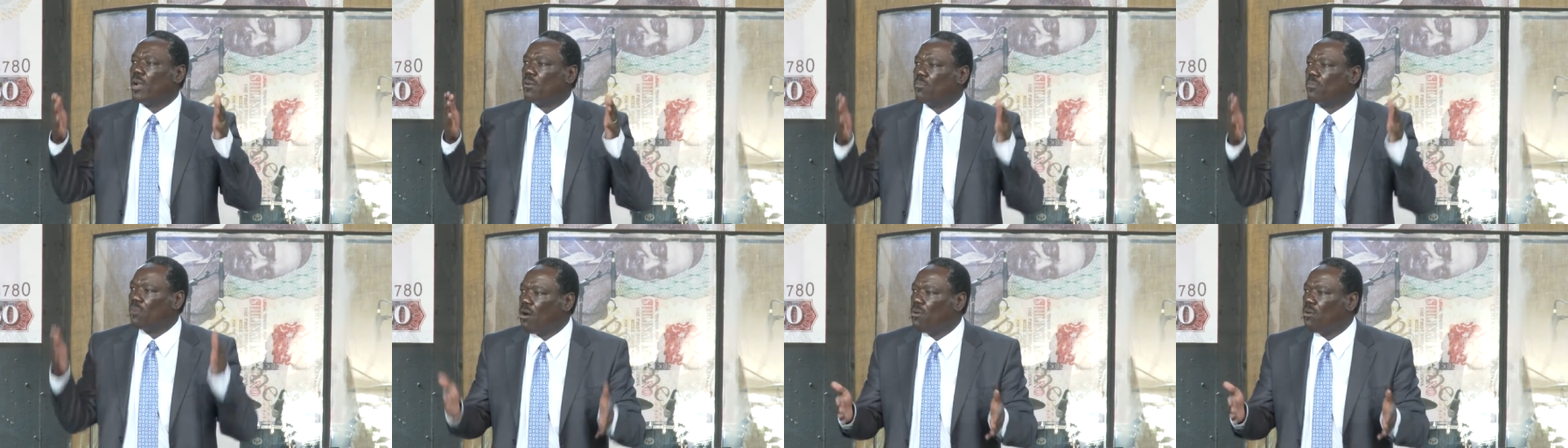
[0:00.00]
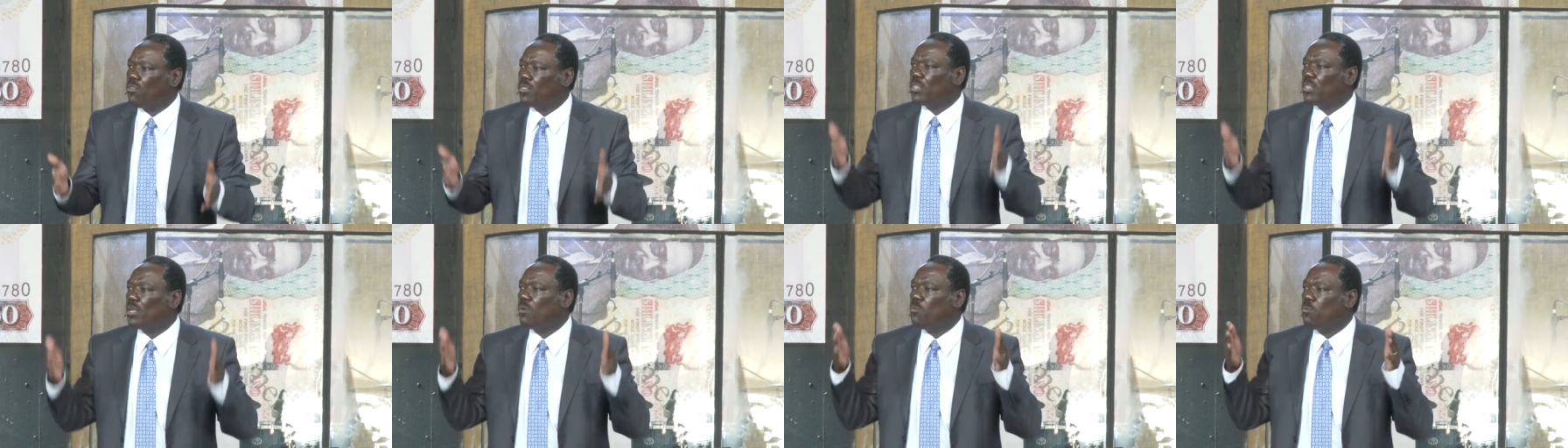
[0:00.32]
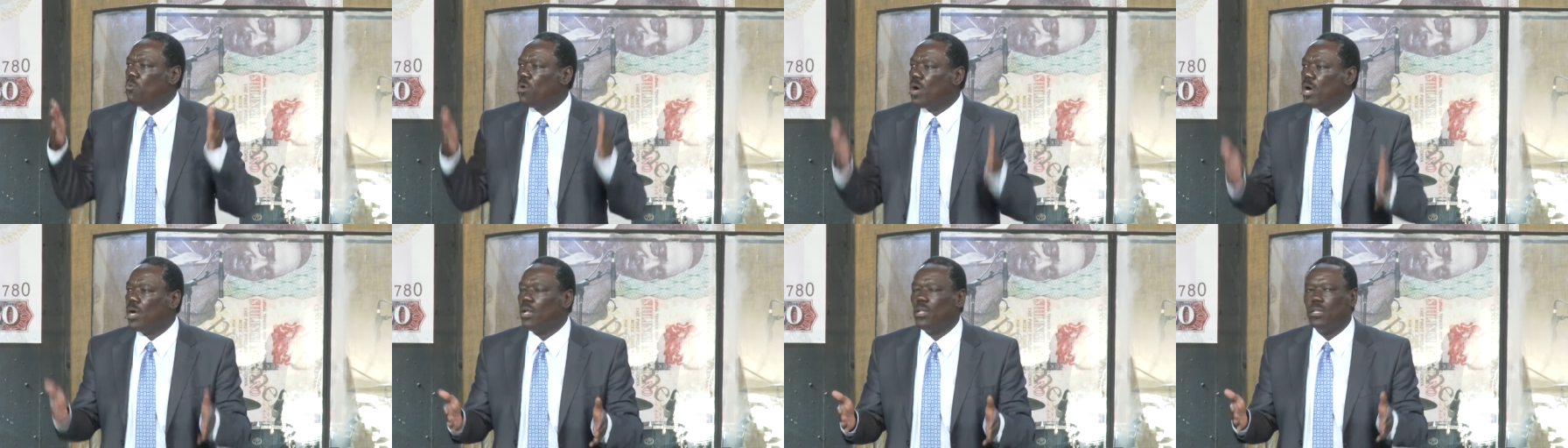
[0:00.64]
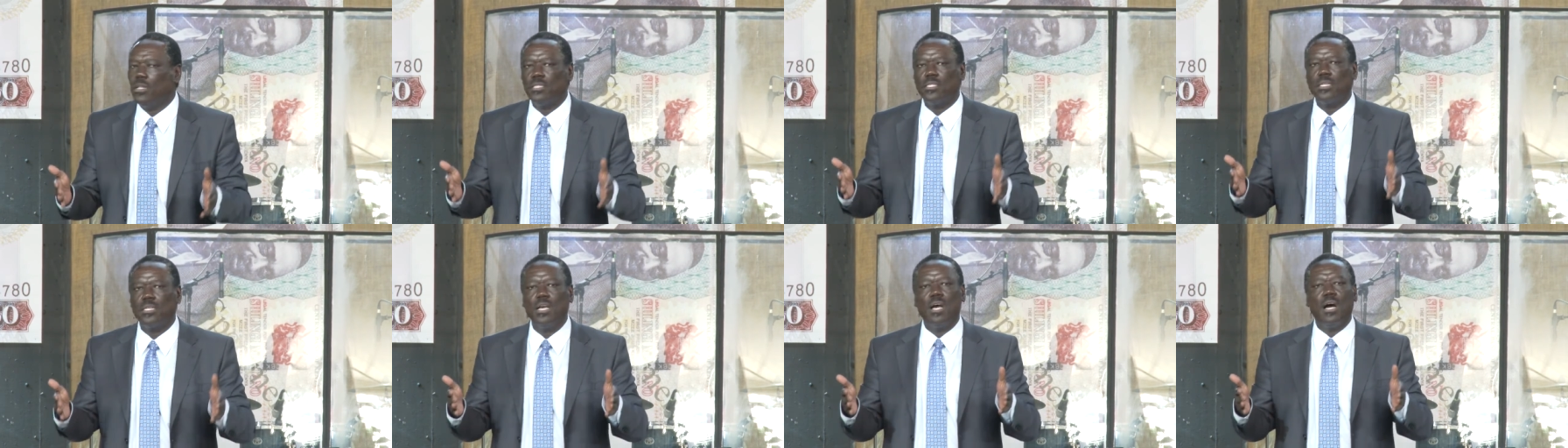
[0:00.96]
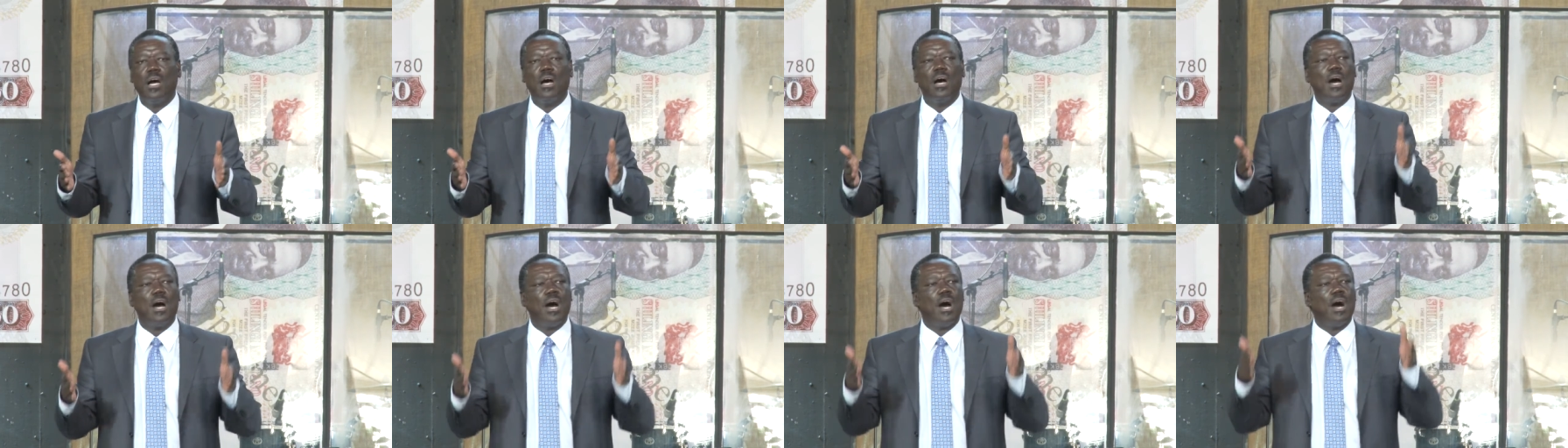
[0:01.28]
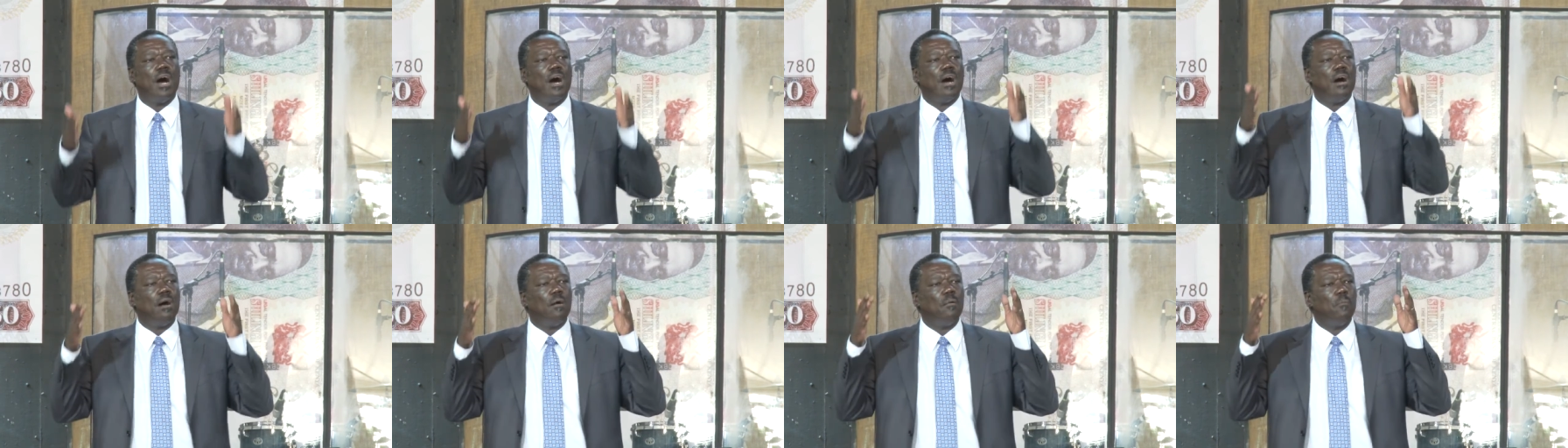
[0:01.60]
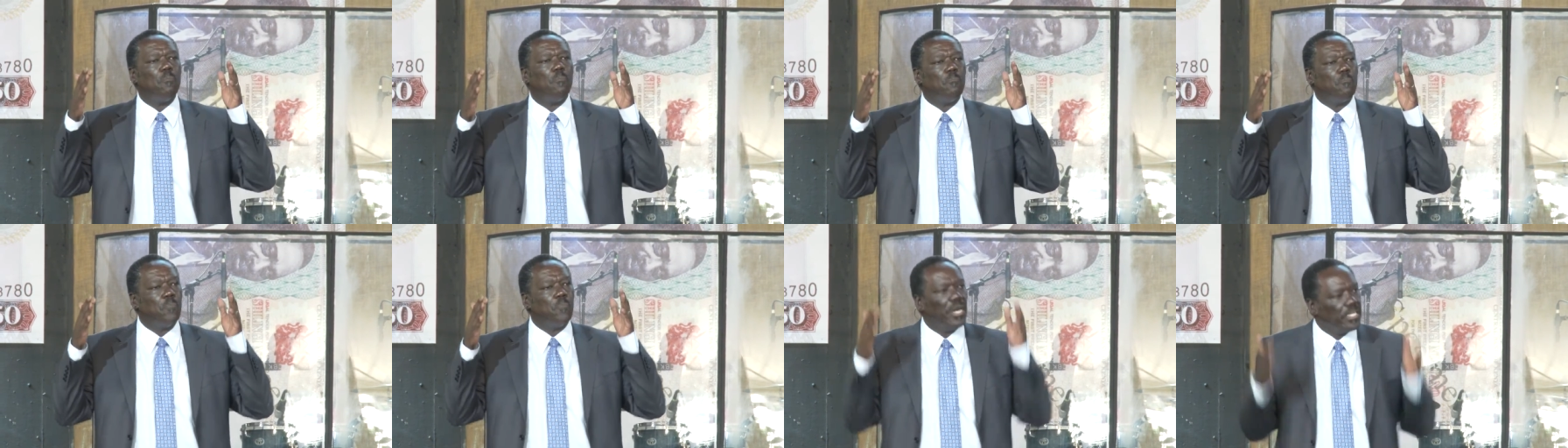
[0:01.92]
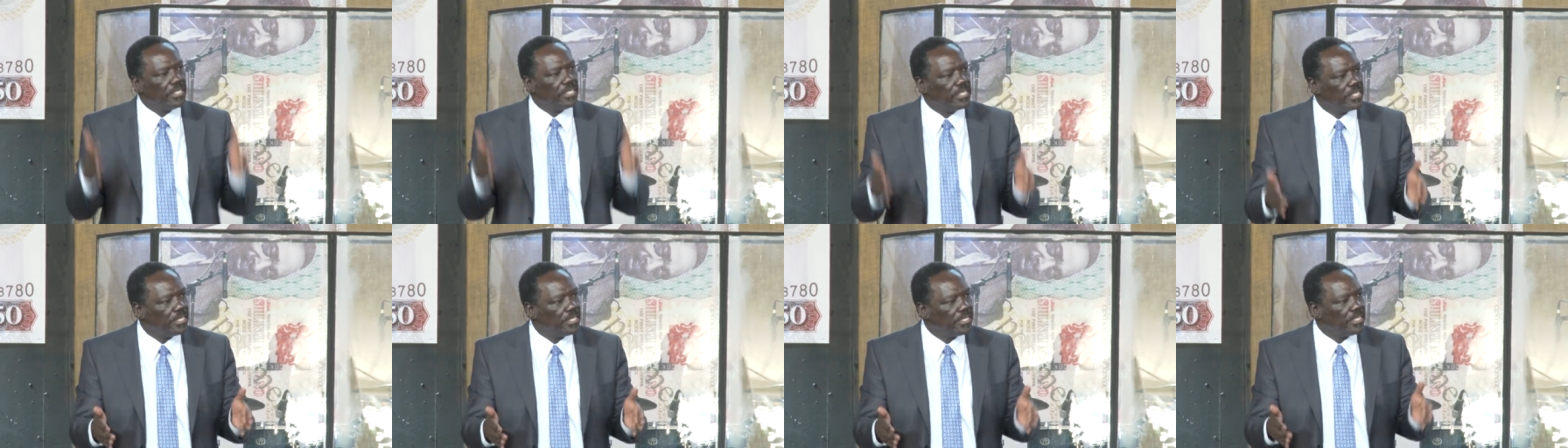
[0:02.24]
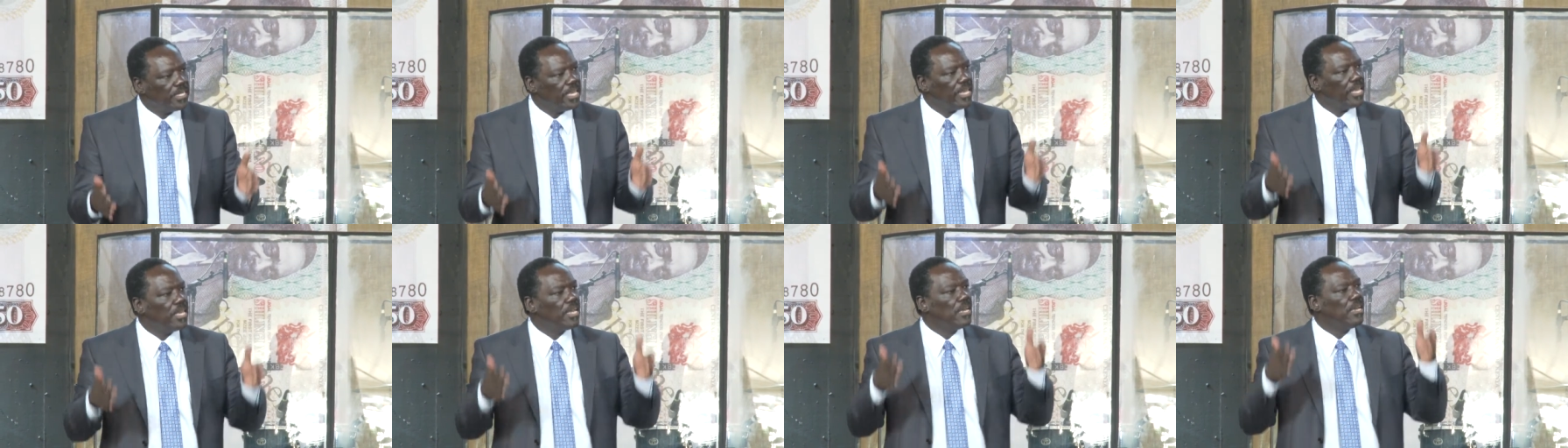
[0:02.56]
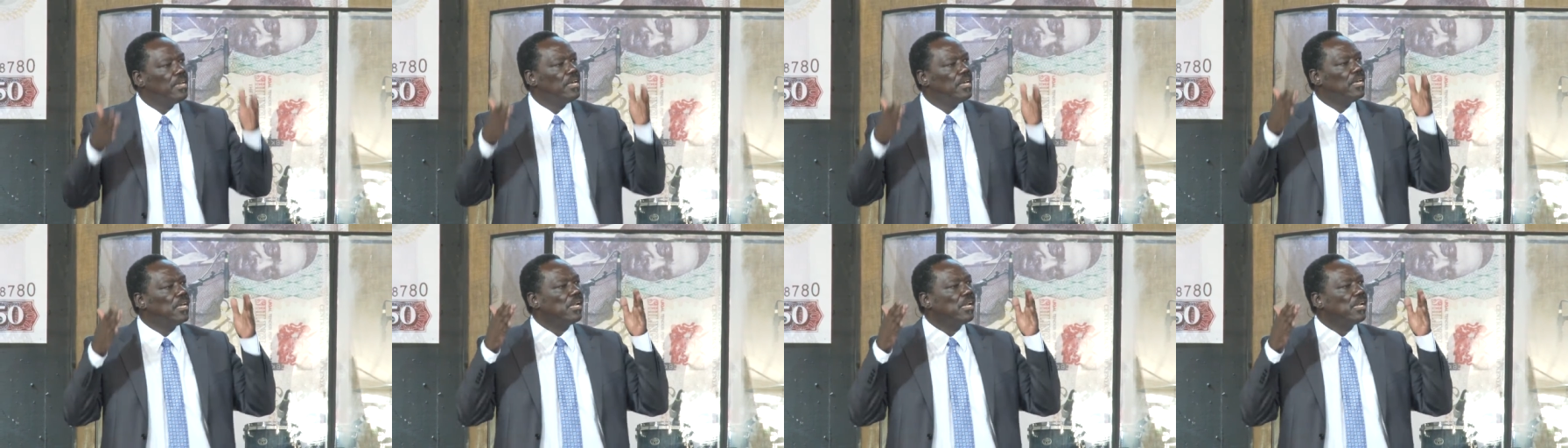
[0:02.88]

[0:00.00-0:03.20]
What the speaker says: around the world are purchasing